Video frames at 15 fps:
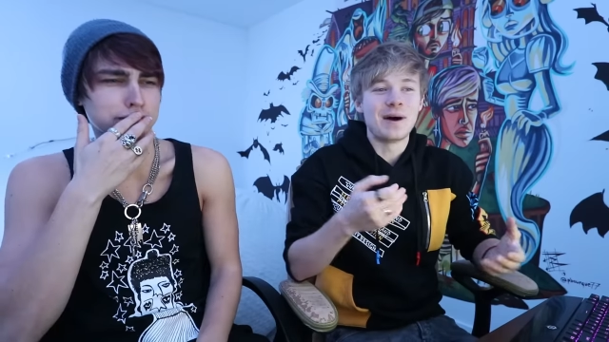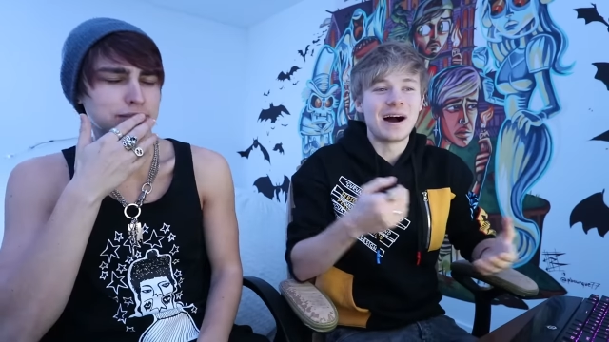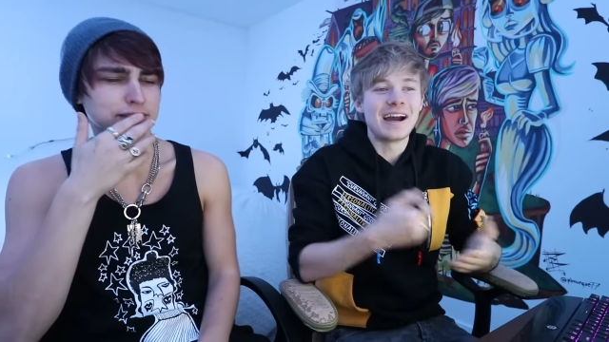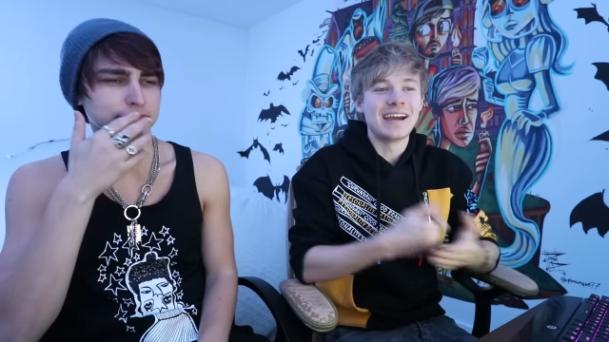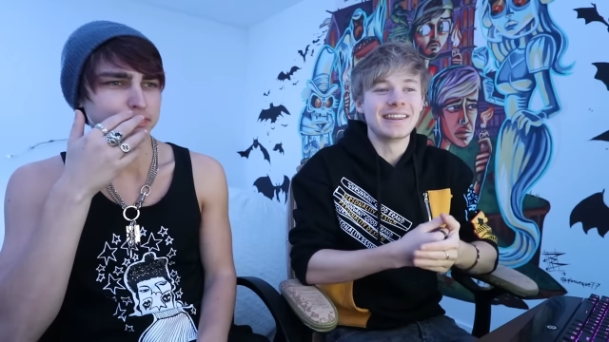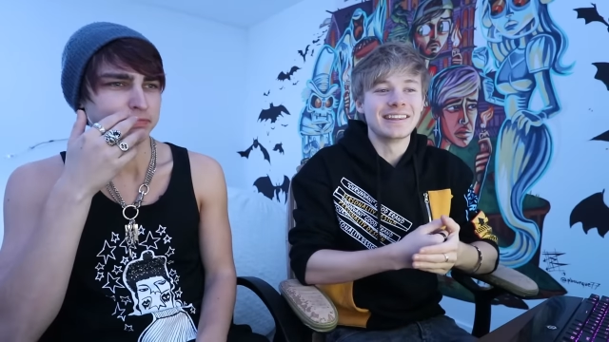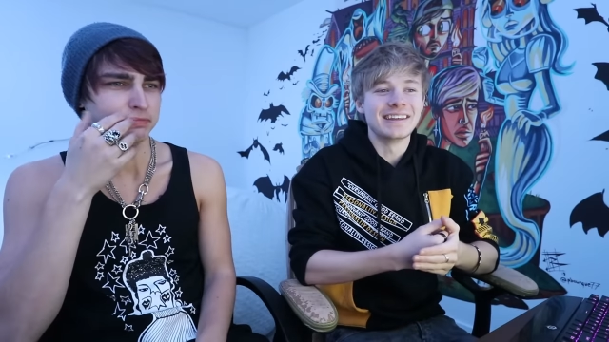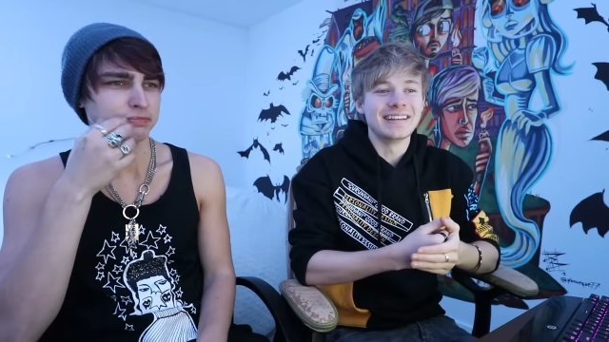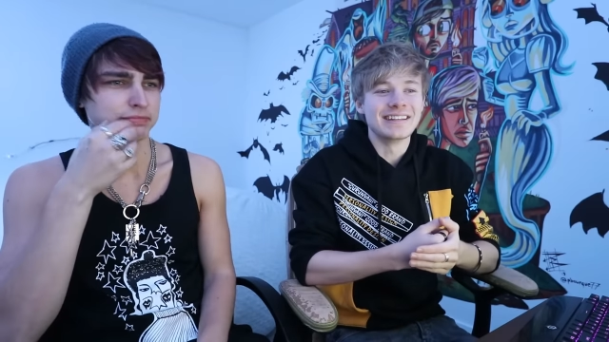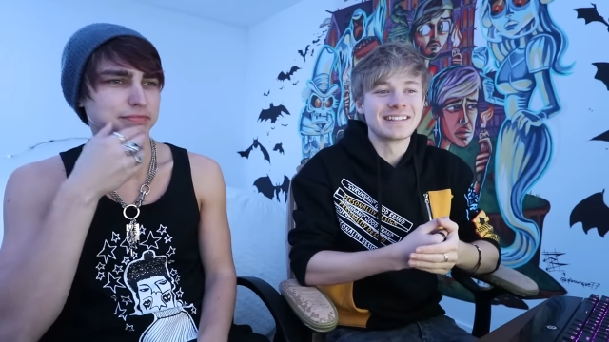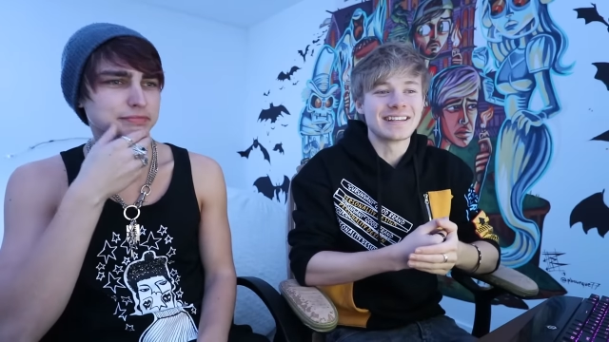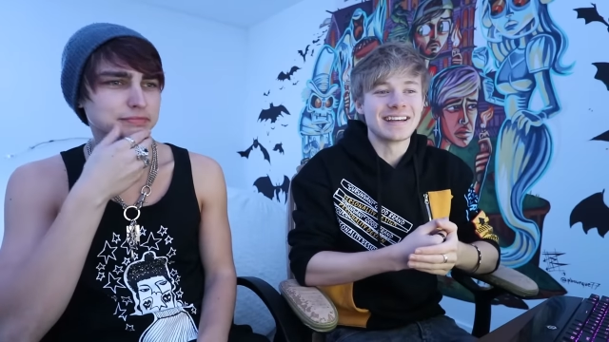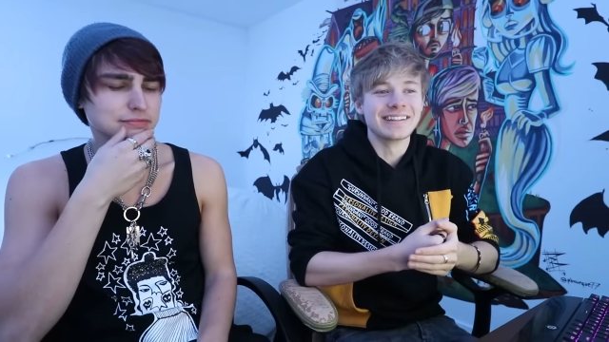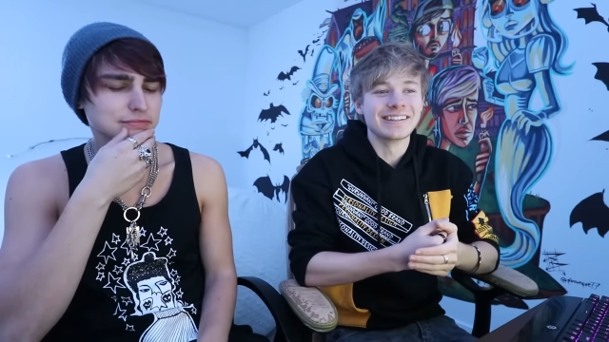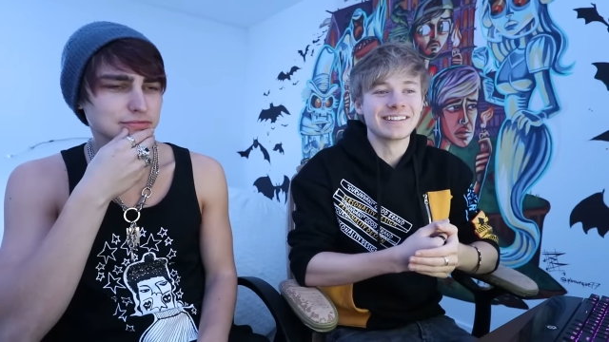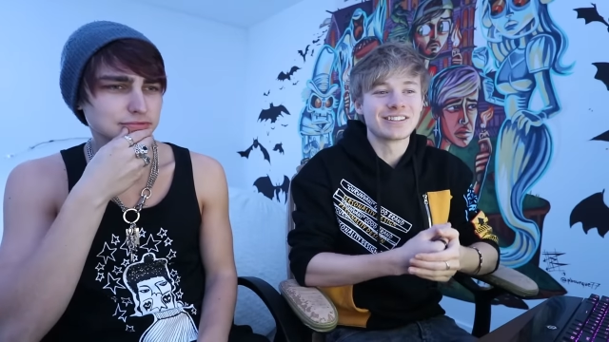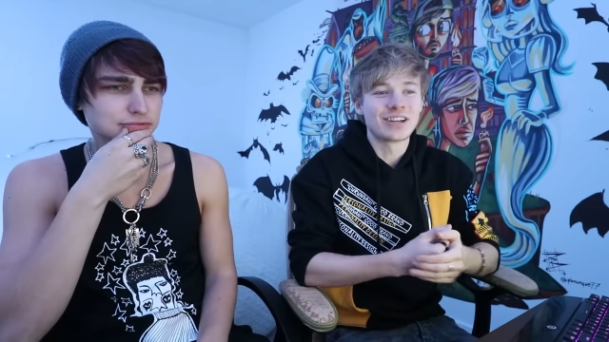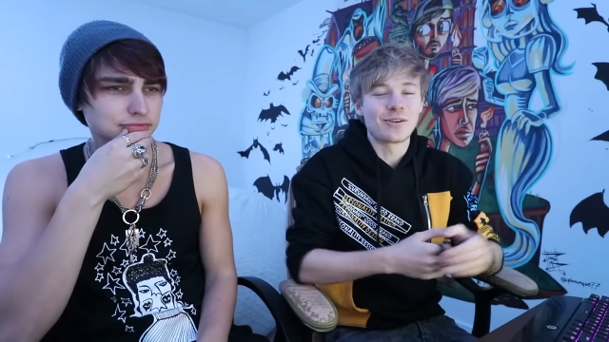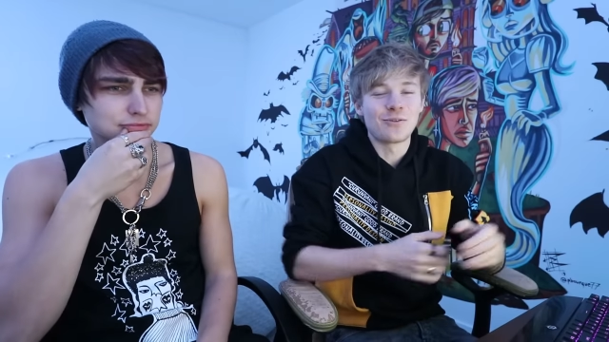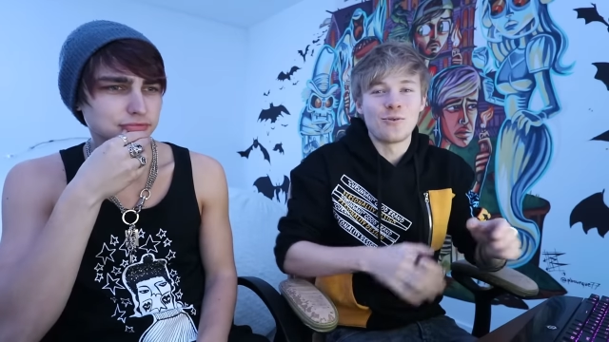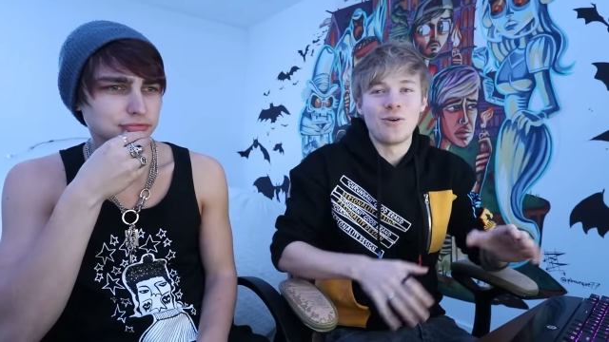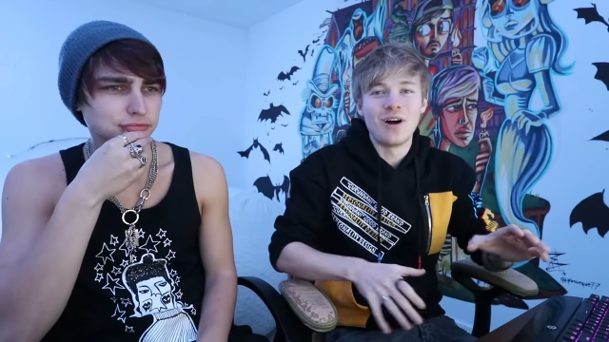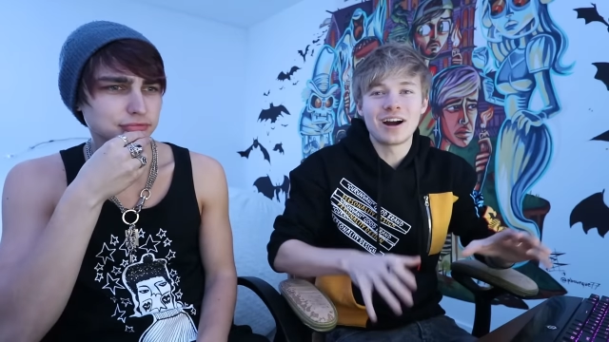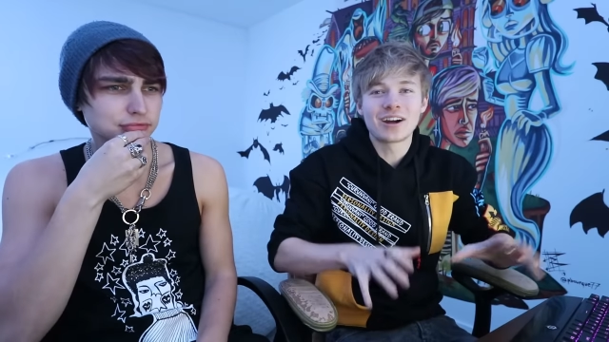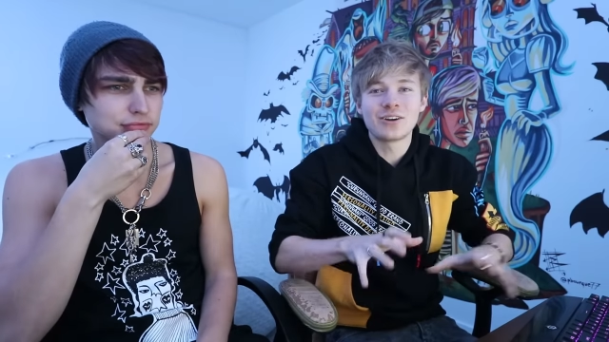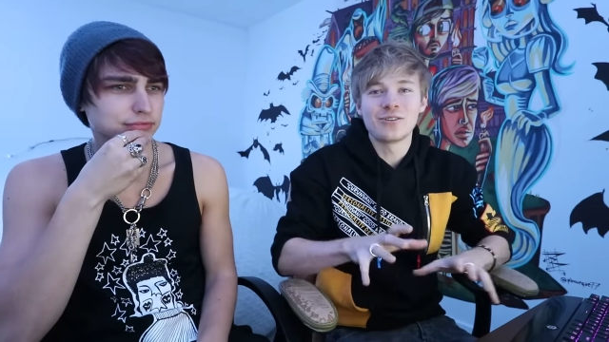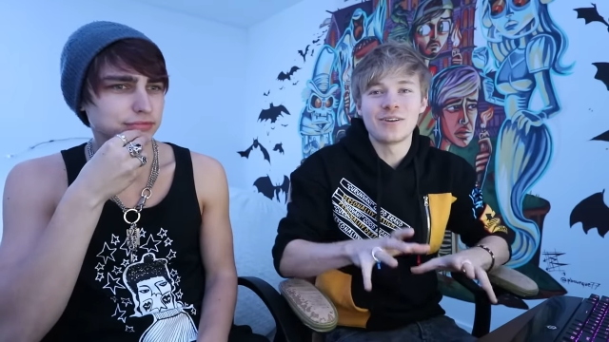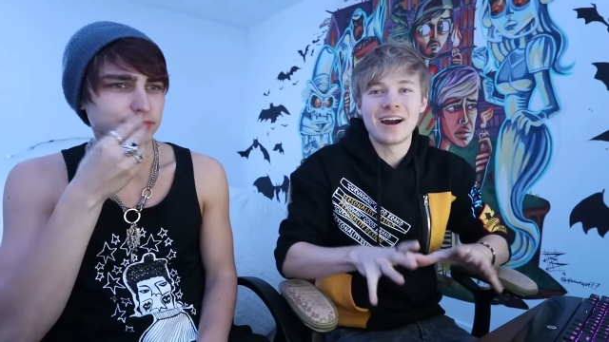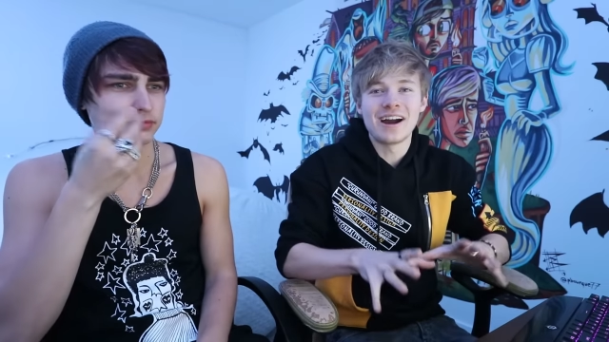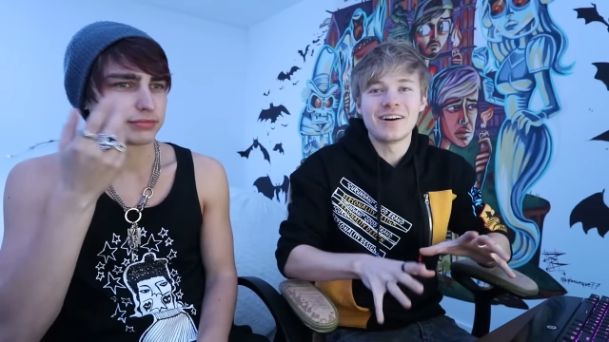Speaker 1: buy this and just like walk
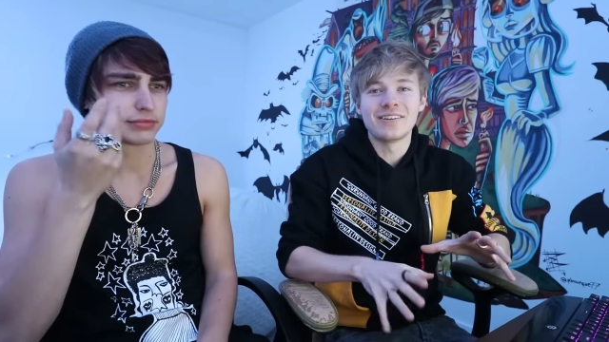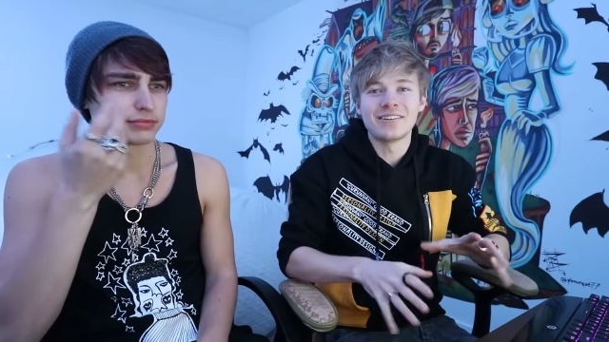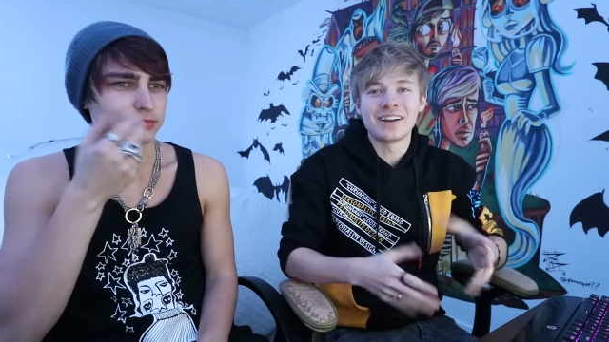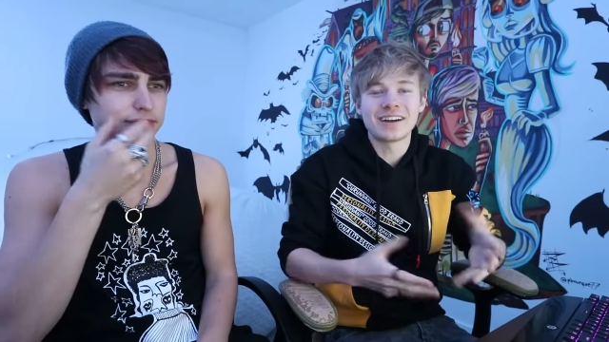around?